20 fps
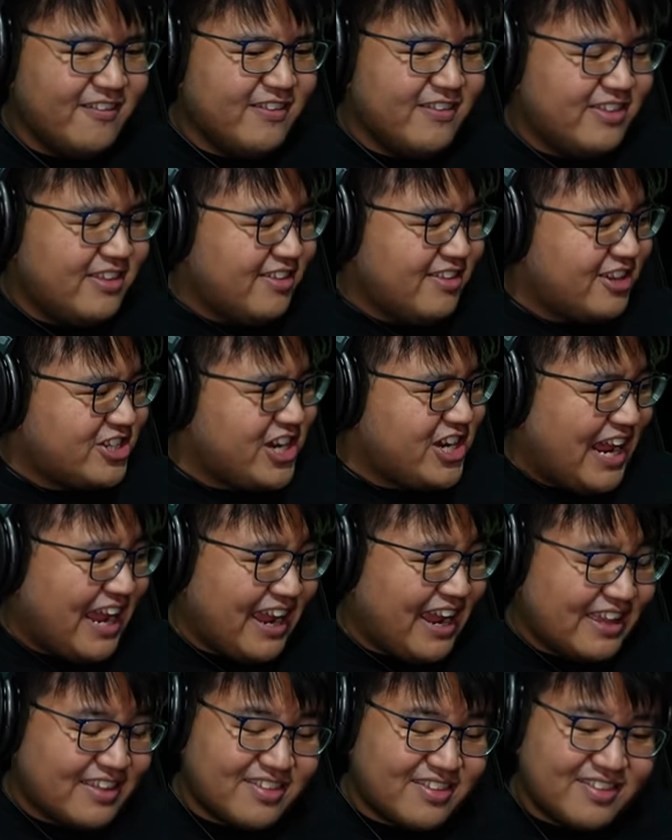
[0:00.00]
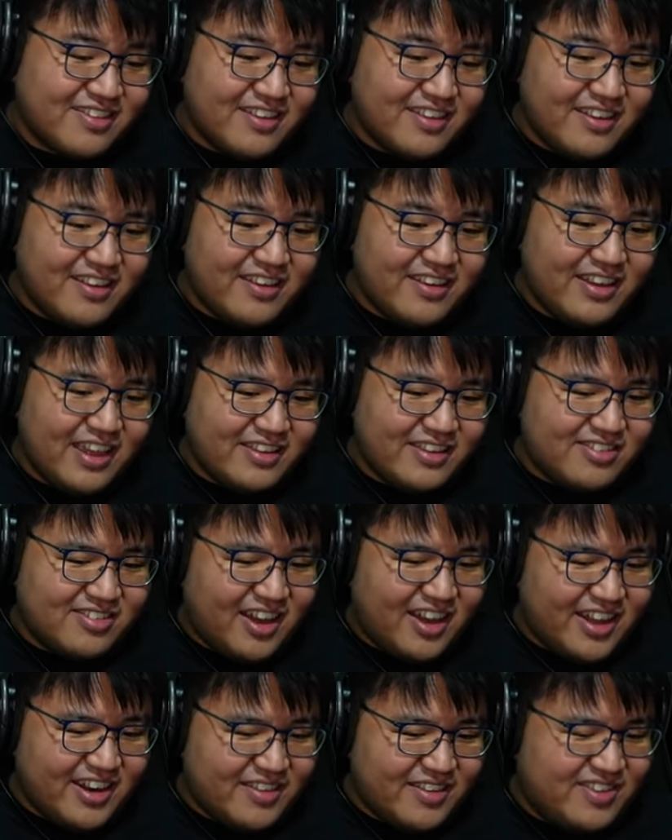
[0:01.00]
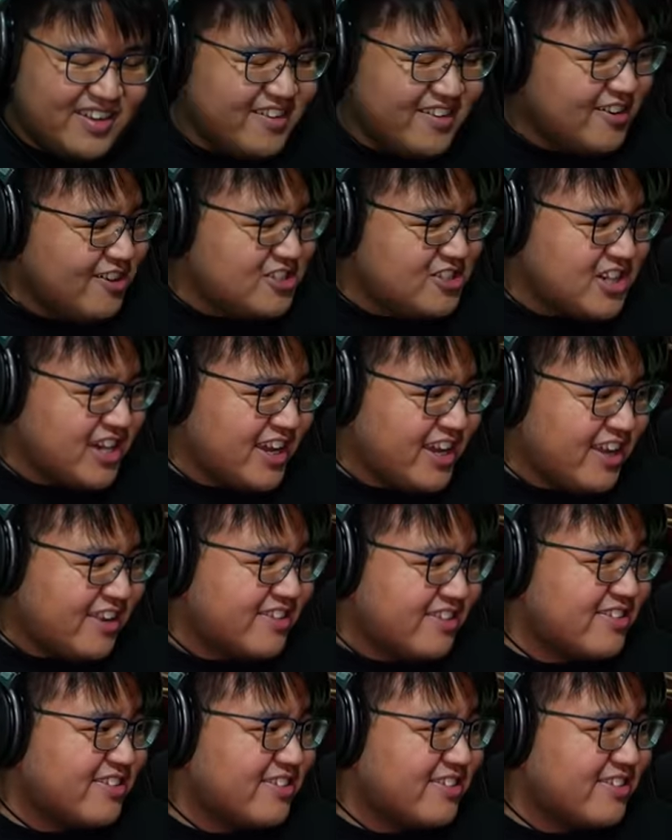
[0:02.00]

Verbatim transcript: There's a chance. It's not a zero chance.